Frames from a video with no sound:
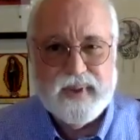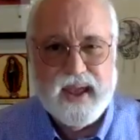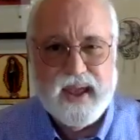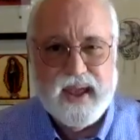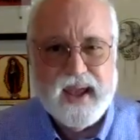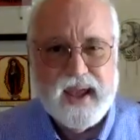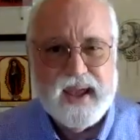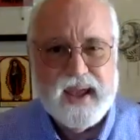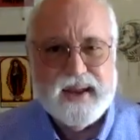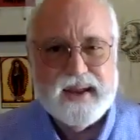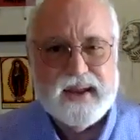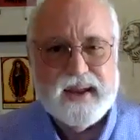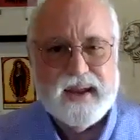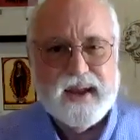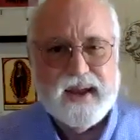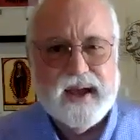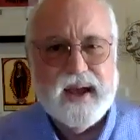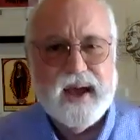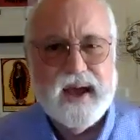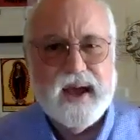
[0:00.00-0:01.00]
And
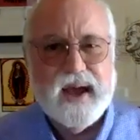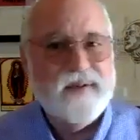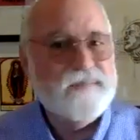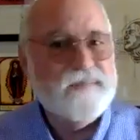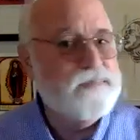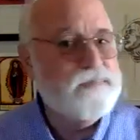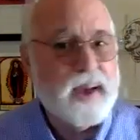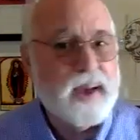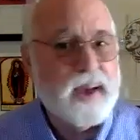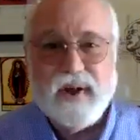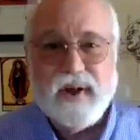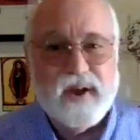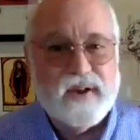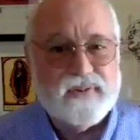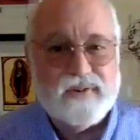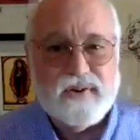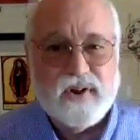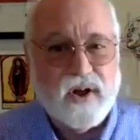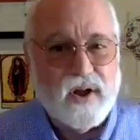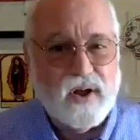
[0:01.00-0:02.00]
I
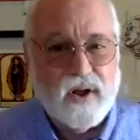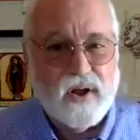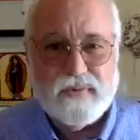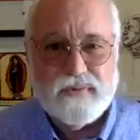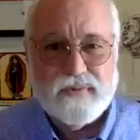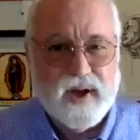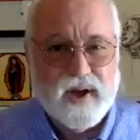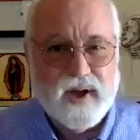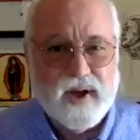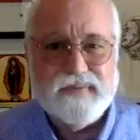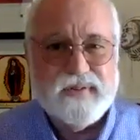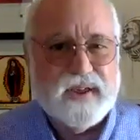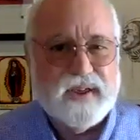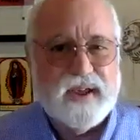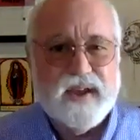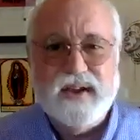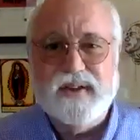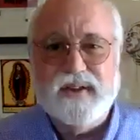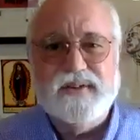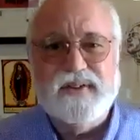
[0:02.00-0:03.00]
baptized all 5
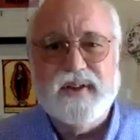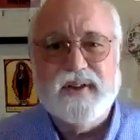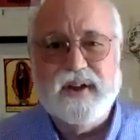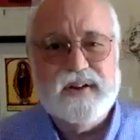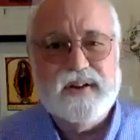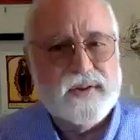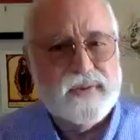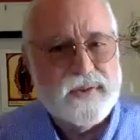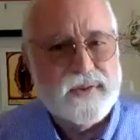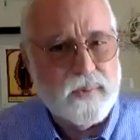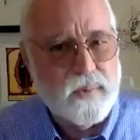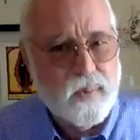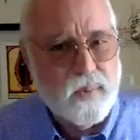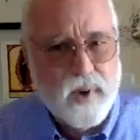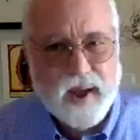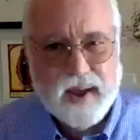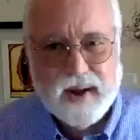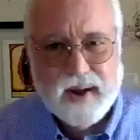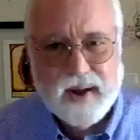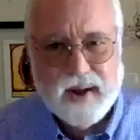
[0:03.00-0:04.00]
kids. I did their
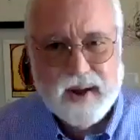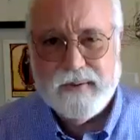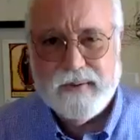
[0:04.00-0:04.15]
wedding.